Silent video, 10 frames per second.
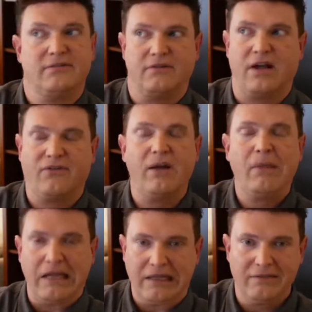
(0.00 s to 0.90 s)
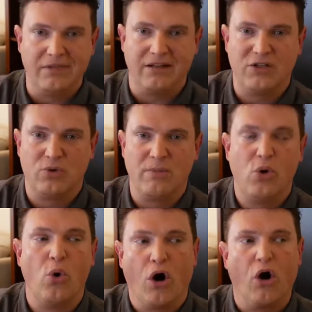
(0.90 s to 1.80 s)
Not very many, but these women
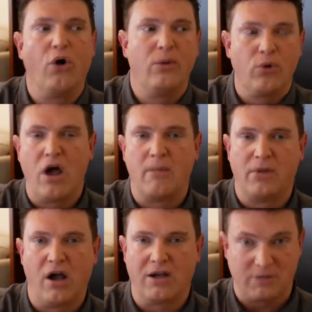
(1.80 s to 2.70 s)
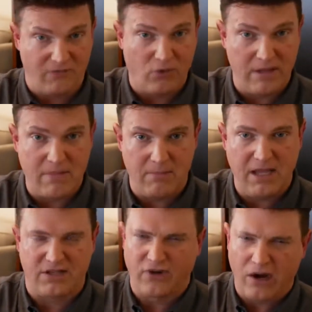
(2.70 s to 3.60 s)
who already were non-monogamous before they met
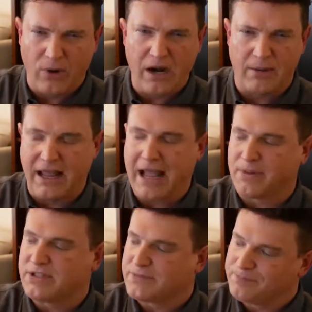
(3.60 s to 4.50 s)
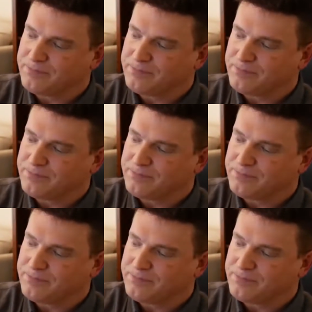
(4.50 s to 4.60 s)
me, it's very rare, but it happens.